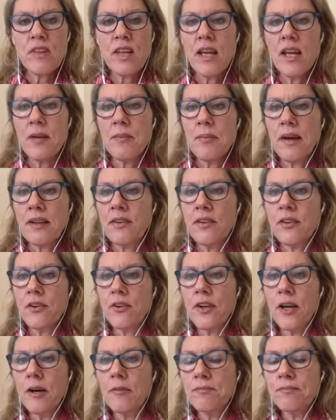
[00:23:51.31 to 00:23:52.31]

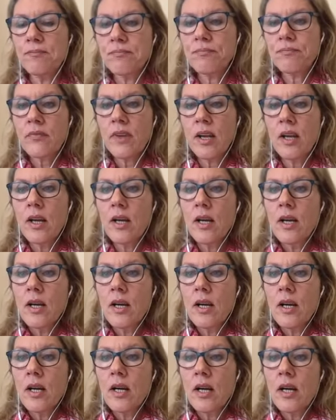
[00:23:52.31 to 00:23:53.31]
bacteria.
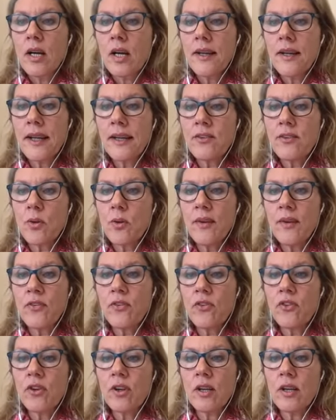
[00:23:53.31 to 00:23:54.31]
Next
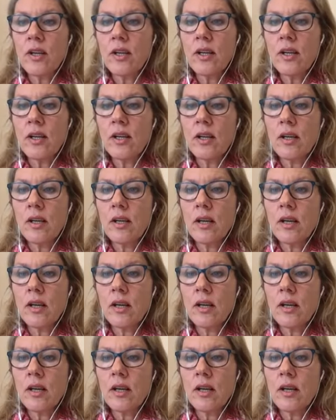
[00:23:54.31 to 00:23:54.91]
question.